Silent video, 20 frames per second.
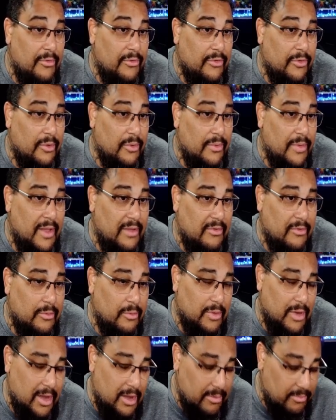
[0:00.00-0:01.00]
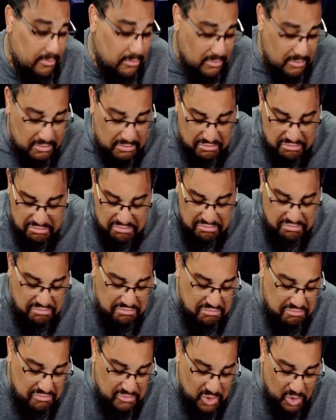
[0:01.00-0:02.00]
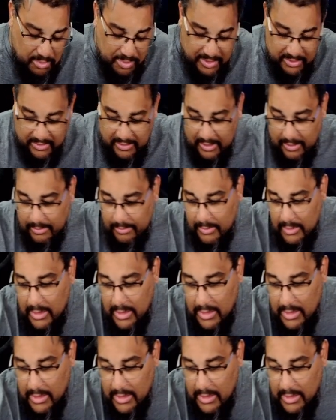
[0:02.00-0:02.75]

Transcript: So that's okay. No big deal.